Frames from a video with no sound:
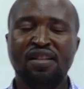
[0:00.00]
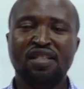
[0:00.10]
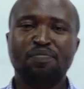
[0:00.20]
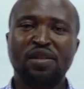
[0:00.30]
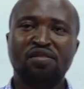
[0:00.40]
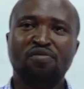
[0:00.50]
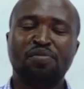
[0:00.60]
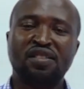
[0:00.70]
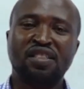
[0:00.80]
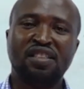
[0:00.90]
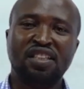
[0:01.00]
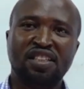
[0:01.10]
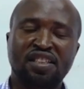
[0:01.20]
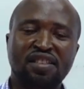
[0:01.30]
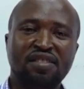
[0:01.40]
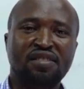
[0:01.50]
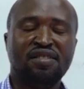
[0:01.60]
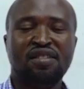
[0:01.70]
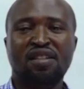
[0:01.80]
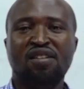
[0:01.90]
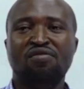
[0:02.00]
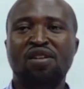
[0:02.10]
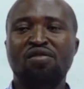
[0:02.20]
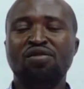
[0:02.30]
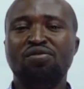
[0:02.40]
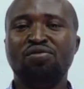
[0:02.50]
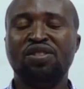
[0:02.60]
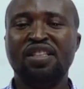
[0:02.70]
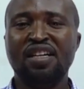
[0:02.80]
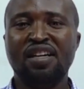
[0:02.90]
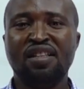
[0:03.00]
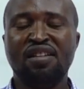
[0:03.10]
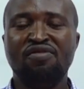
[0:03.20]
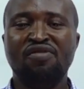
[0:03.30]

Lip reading: In this part of presentation, we are going to share the